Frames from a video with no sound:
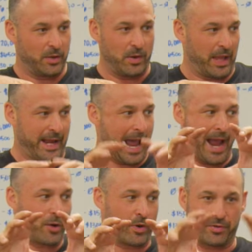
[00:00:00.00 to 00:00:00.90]
They're, like,
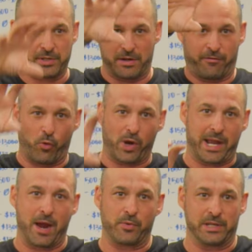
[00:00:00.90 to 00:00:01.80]
Ackworth is in four
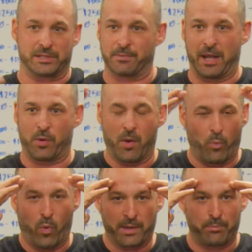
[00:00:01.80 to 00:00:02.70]
counties. I'm like,
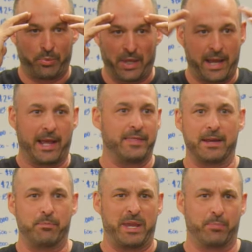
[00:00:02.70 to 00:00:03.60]
on yes. what plan? And
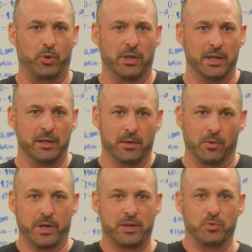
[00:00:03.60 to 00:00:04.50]
then people,
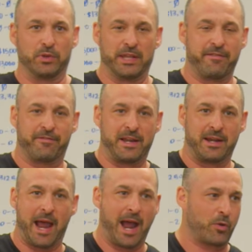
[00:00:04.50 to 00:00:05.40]
what do you live
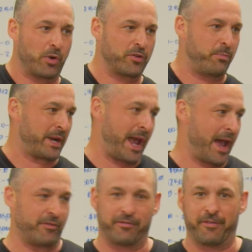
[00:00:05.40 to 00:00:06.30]
in Ackworth, but I
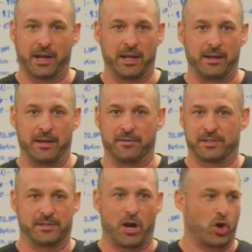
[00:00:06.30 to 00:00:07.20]
have a
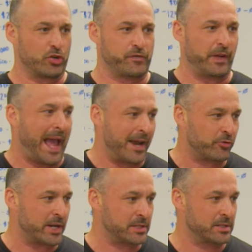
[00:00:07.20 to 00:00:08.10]
fucking Cartersville
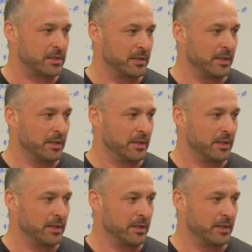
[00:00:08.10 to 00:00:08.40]
address?